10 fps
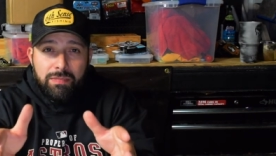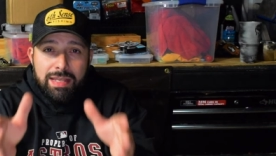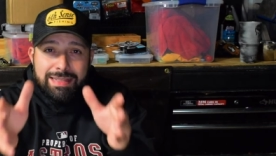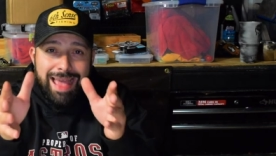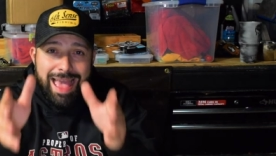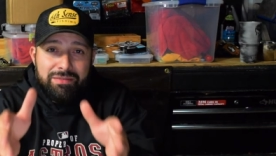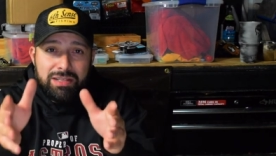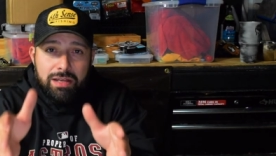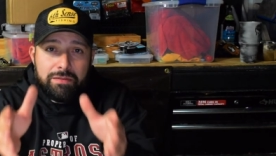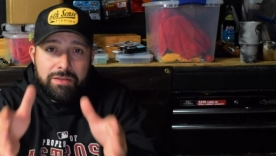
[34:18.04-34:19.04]
is I haven't
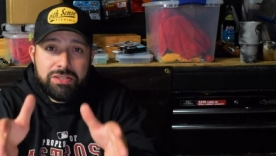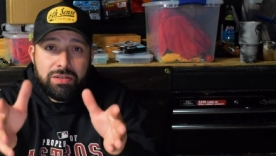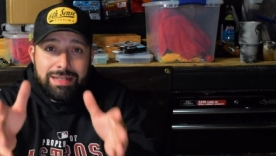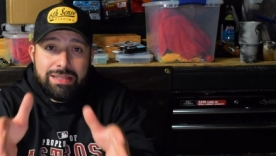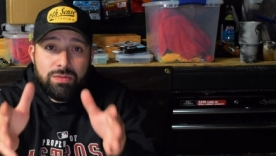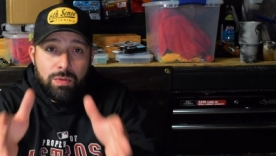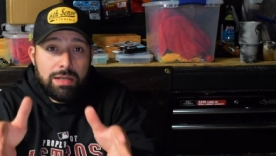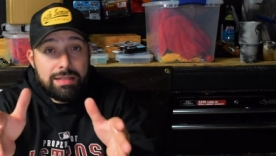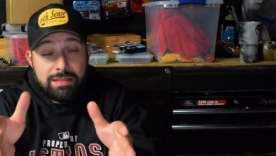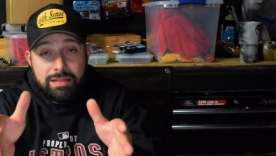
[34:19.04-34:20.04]
caught a fish on either one
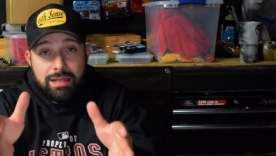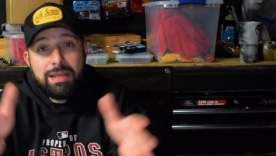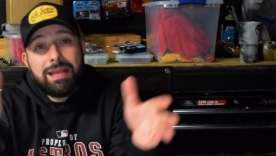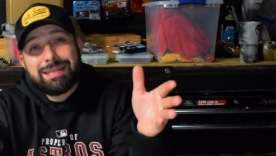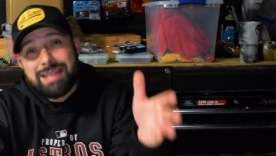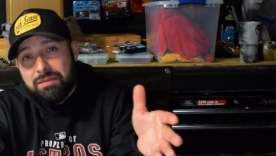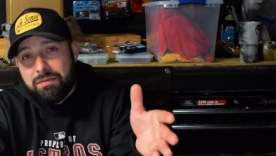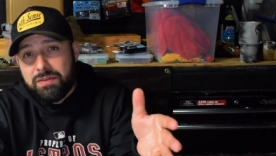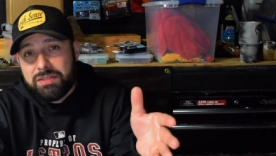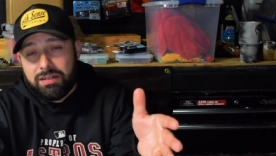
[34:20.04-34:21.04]
of these yet because I haven't
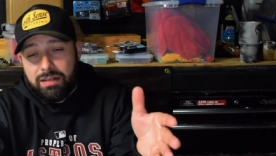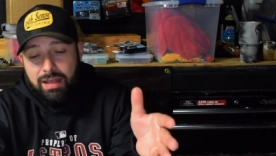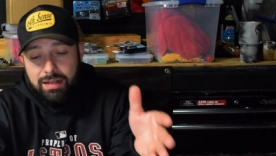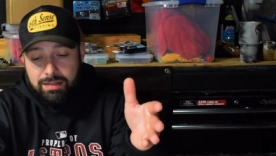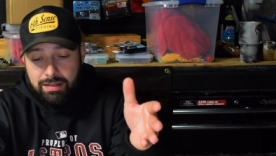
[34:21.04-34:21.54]
fished it a lot.